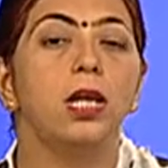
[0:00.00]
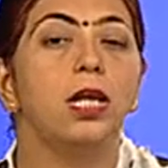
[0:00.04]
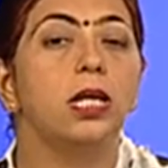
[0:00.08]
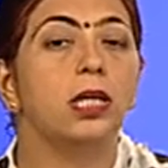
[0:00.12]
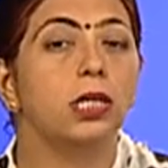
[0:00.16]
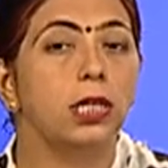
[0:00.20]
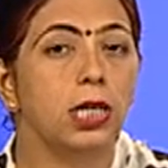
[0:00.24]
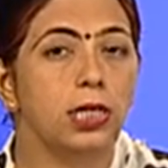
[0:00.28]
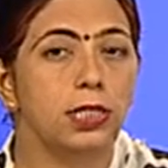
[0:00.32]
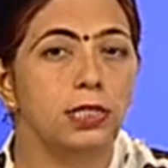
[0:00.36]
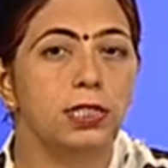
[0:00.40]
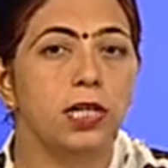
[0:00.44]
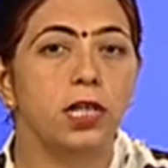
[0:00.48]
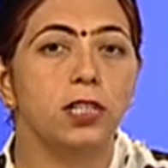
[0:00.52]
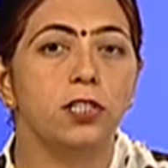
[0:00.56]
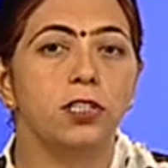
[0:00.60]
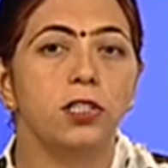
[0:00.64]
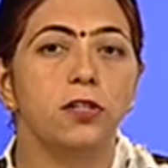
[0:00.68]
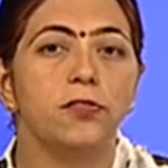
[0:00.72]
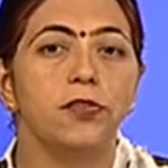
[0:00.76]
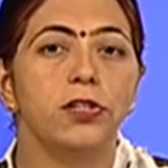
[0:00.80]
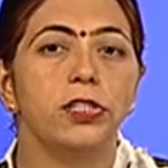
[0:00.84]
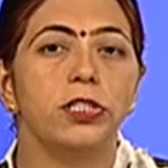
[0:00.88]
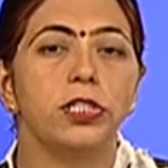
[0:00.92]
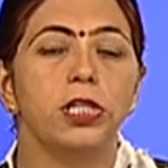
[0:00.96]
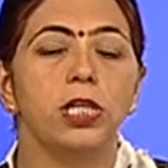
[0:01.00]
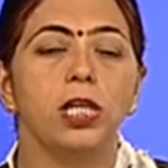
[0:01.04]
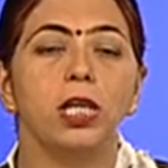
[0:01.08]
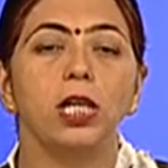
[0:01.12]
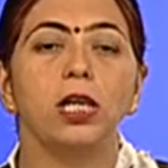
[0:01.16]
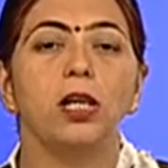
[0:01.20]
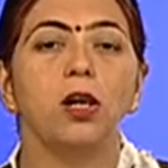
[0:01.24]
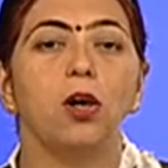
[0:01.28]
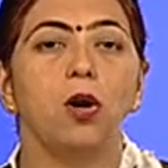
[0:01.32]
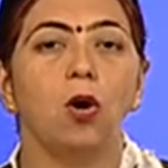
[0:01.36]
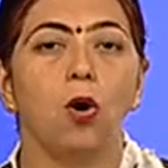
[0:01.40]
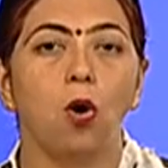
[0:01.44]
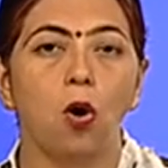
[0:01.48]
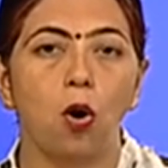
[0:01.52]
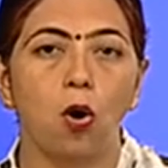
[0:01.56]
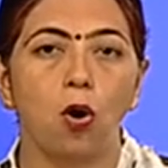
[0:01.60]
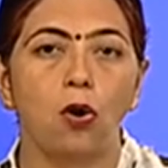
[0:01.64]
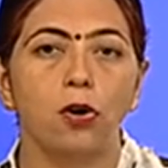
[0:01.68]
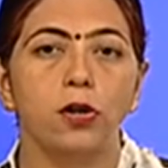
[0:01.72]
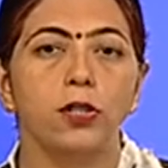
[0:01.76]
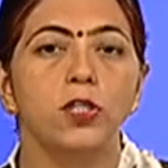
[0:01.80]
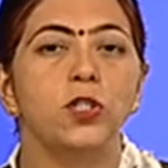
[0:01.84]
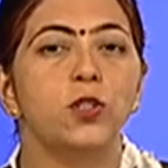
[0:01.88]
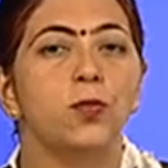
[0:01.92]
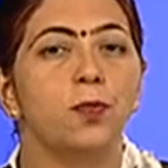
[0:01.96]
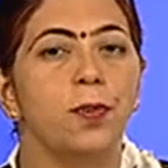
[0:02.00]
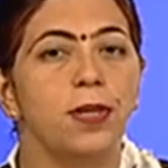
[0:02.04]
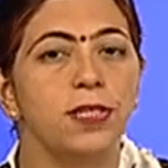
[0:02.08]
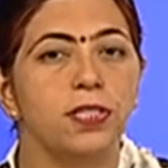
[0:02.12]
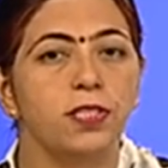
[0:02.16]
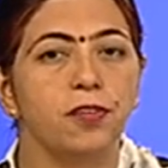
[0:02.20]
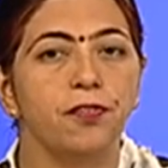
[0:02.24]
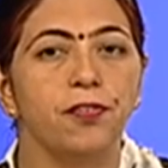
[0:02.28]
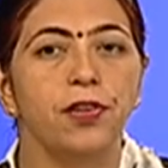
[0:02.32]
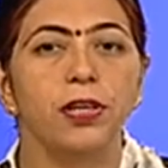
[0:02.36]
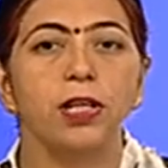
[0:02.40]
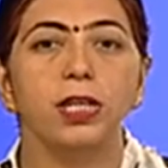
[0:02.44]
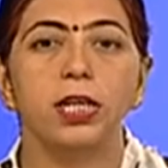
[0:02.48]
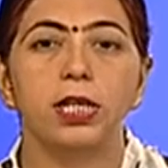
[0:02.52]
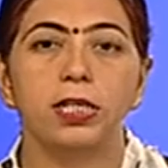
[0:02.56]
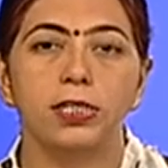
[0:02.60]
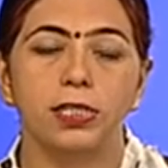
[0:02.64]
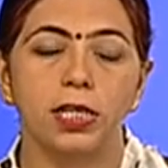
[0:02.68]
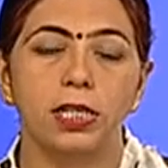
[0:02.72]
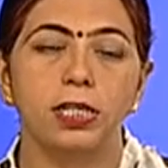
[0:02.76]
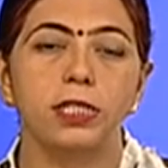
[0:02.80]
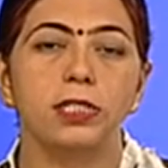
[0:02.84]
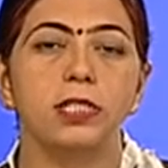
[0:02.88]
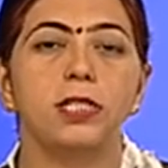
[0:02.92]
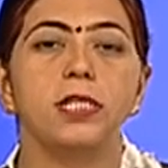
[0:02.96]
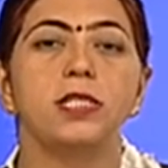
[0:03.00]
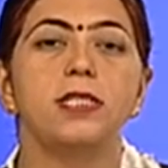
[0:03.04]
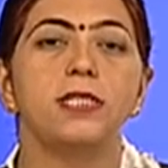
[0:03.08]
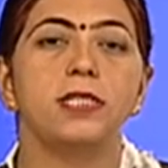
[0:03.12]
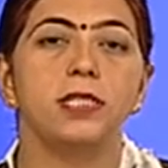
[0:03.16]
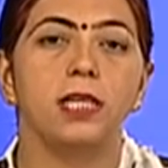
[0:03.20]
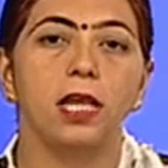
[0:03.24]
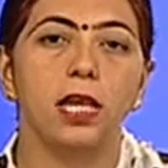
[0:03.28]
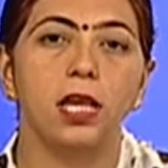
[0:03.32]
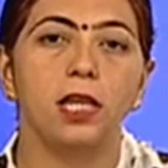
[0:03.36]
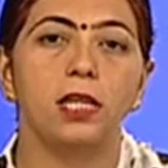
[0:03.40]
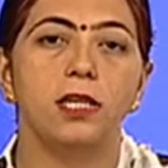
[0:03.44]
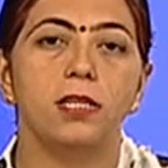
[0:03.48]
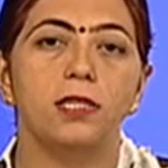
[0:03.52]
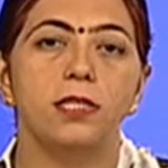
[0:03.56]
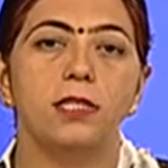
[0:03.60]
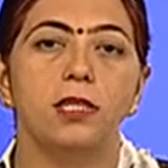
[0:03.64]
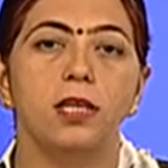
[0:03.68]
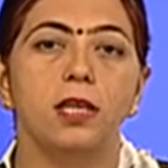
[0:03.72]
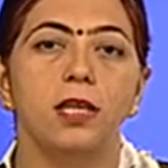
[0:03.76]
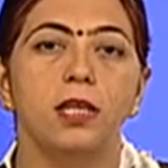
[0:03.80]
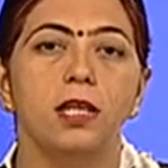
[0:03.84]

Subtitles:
Conductivity or specific conductance is